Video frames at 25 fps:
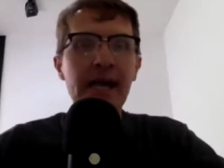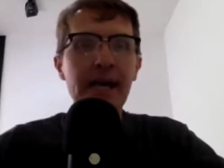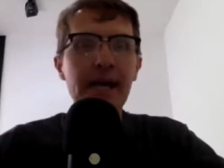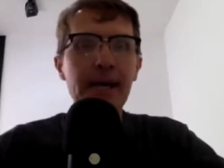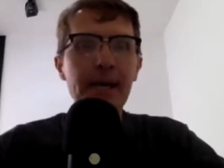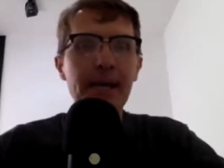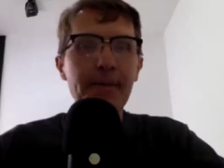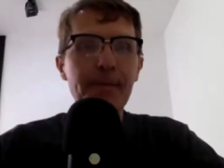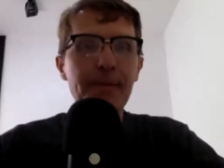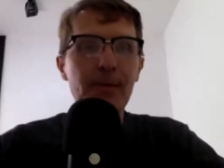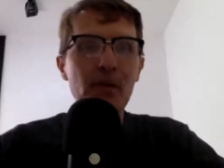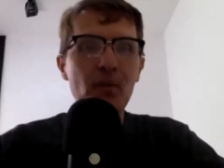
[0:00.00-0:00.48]

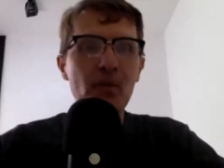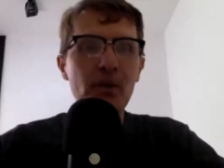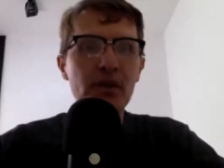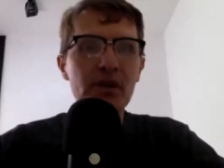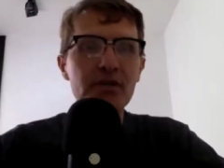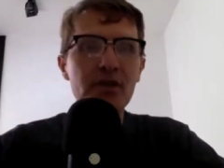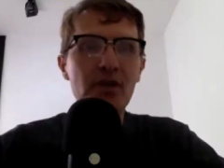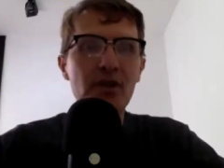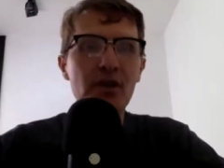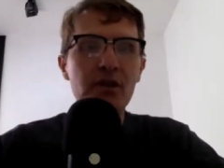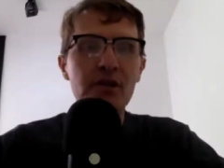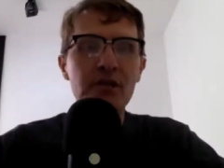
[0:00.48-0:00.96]
Um, I
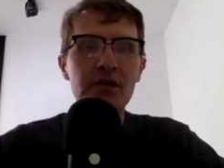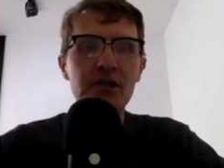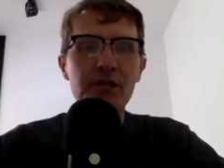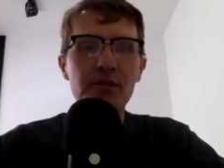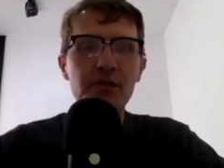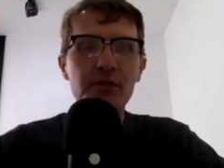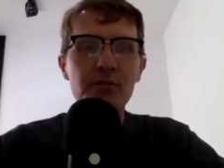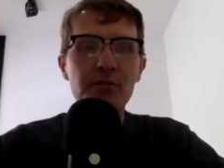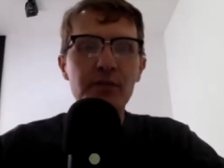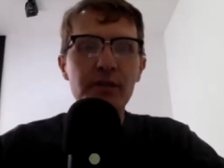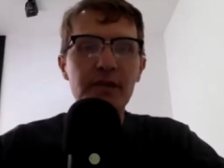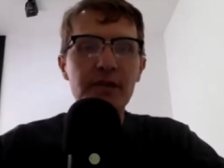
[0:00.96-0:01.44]
want to talk a
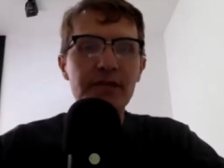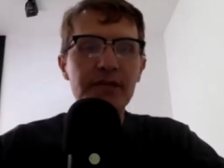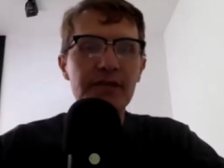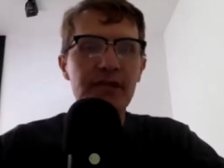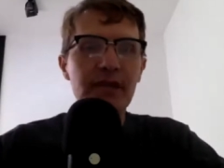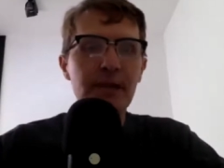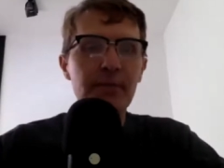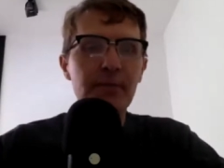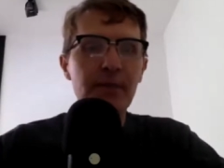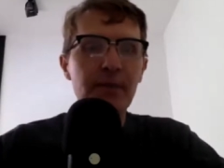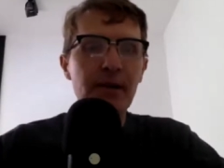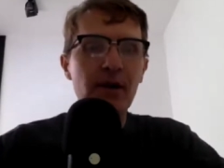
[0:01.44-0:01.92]
little
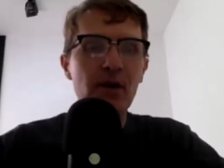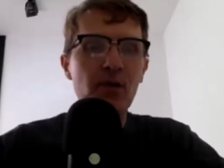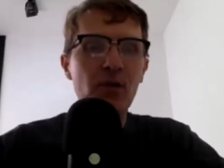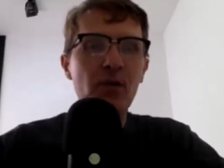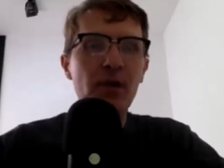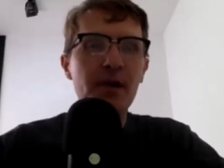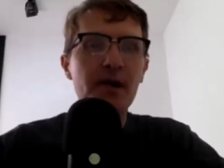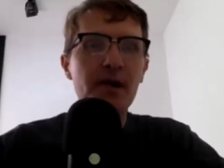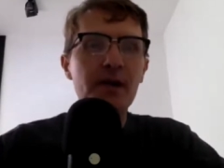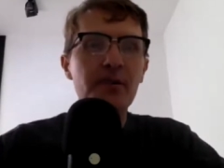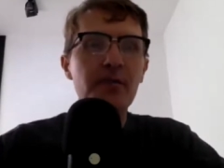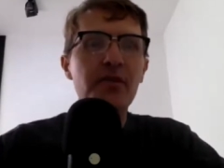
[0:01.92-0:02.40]
bit about
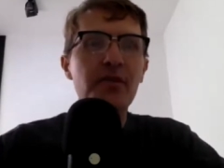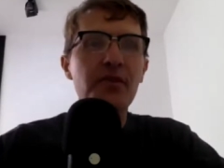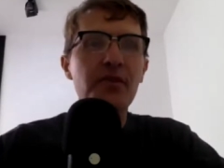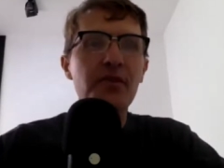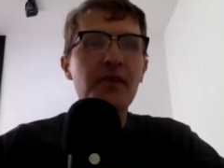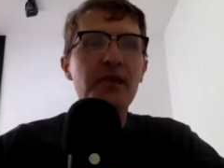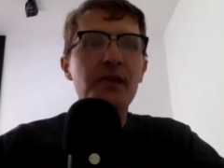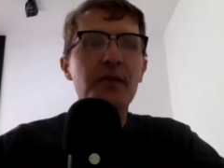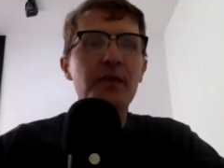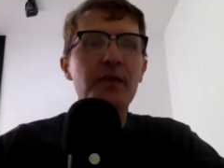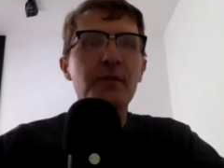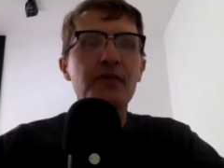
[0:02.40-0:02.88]
what I'm
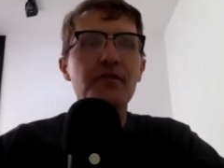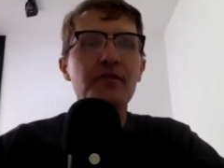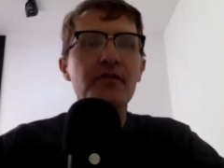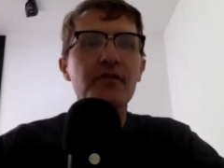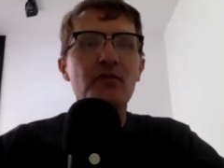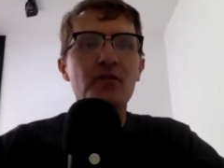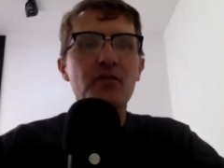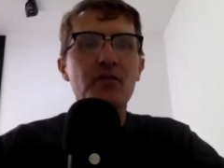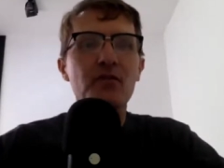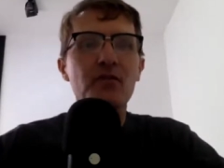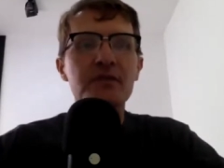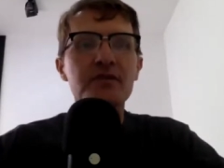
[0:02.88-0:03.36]
thinking
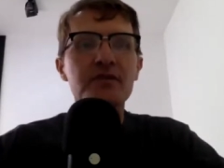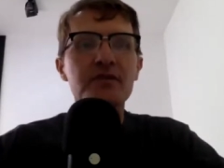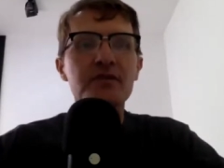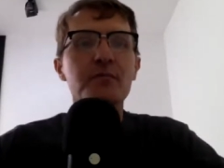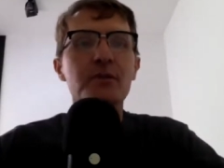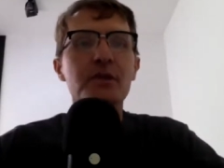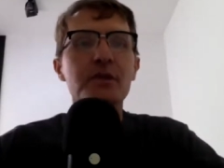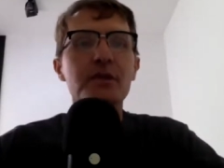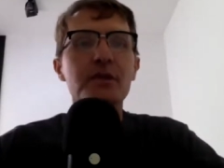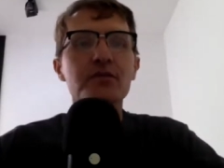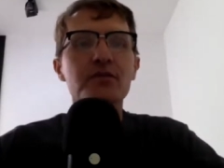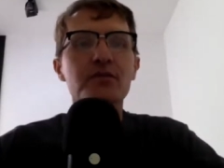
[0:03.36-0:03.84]
about for
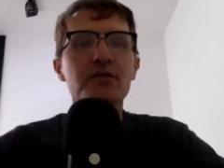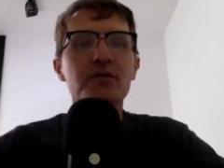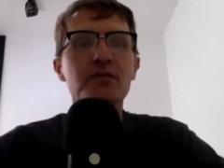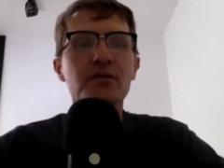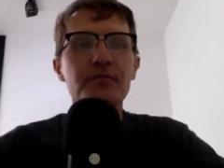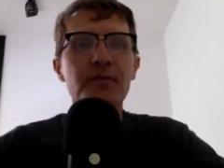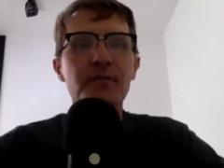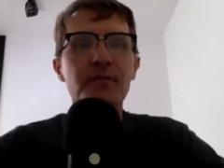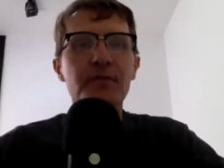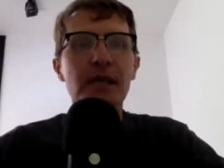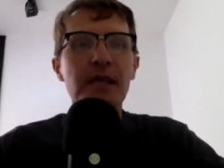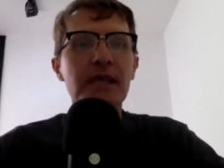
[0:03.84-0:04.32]
this
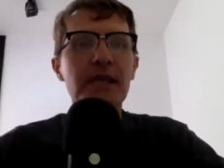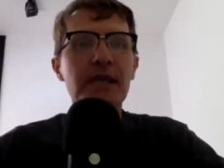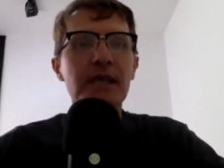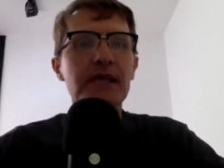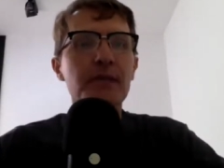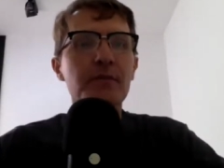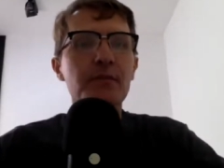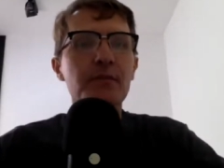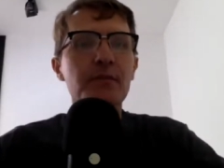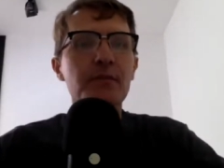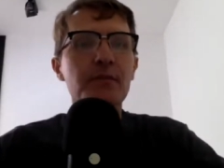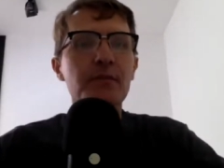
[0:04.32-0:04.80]
semester,
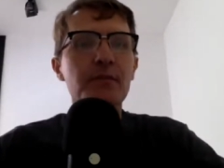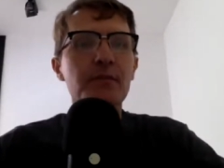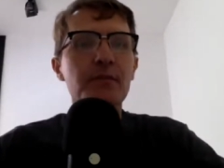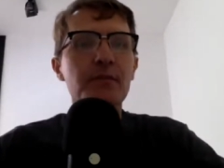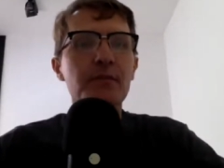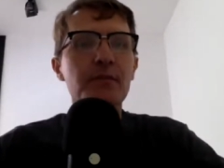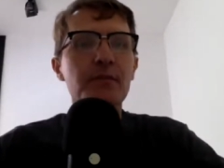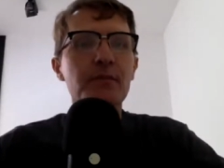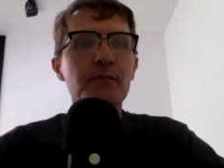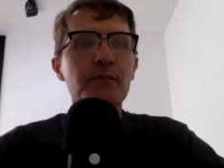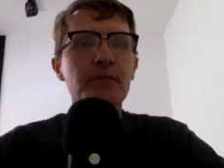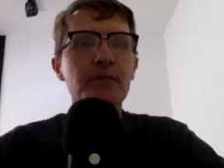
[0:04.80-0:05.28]
and I'm
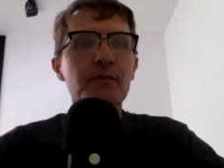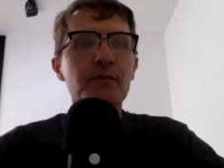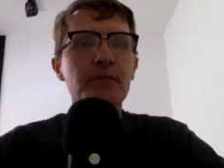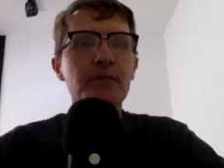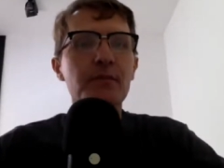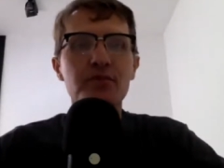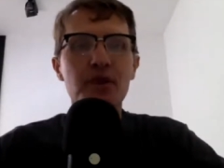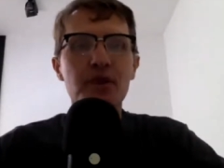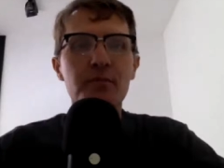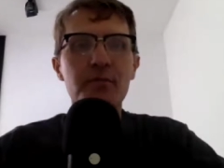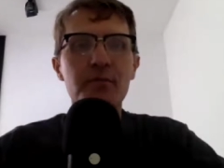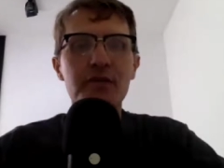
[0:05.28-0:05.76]
going
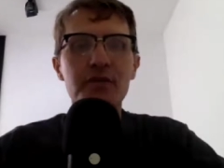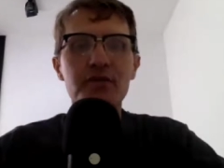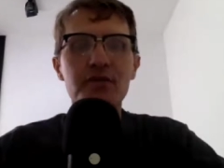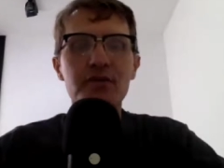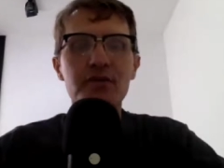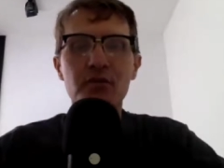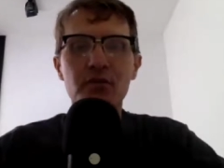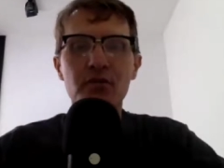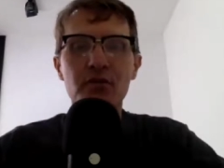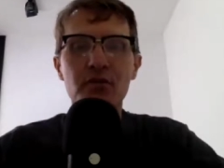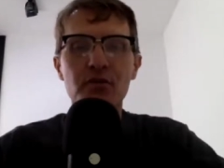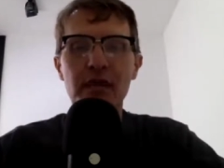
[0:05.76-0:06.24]
to go
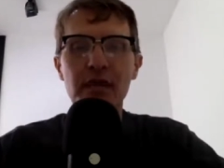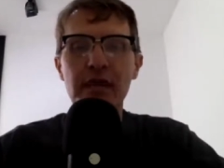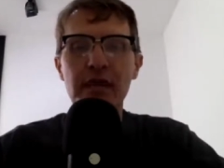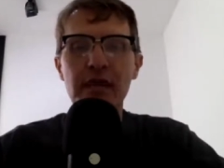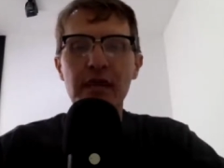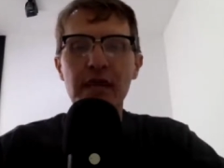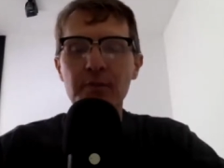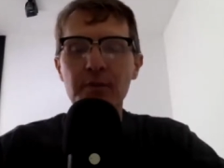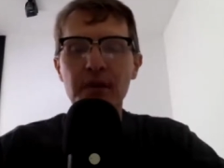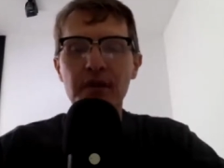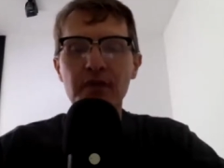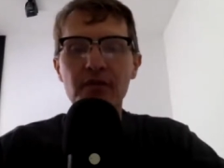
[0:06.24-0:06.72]
share my
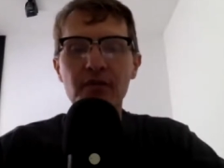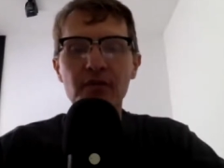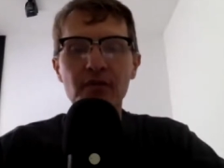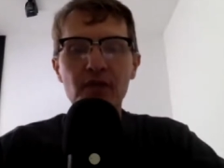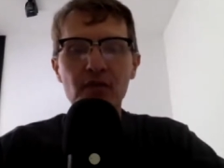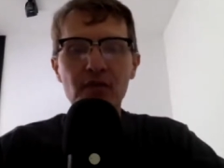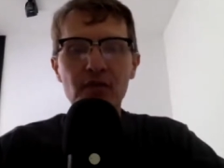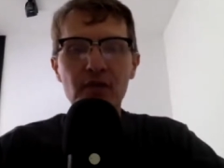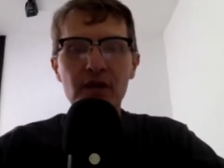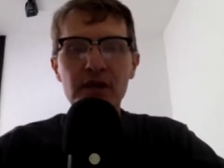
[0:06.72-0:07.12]
screen.